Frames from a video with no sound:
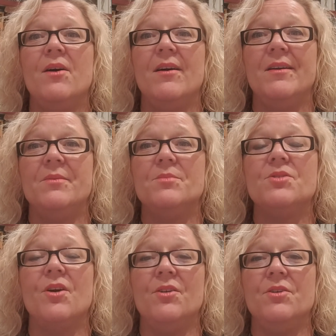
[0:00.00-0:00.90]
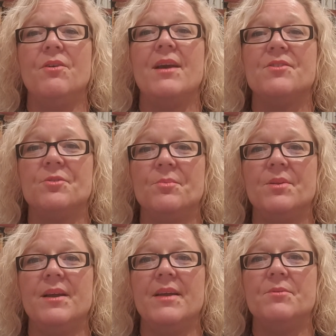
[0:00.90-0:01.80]
items on your action
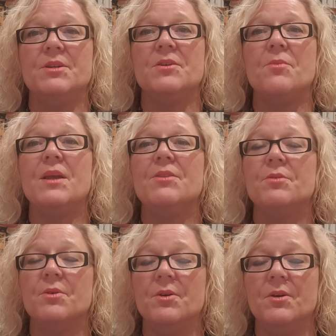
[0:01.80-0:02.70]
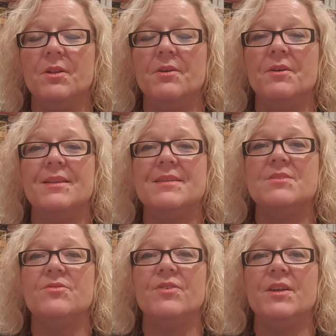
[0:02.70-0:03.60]
plan, which I went through earlier in this
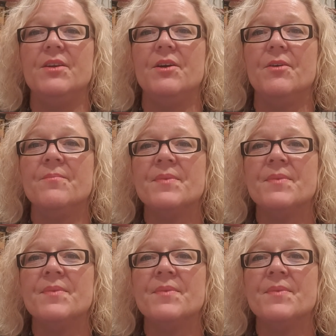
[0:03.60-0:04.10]
video.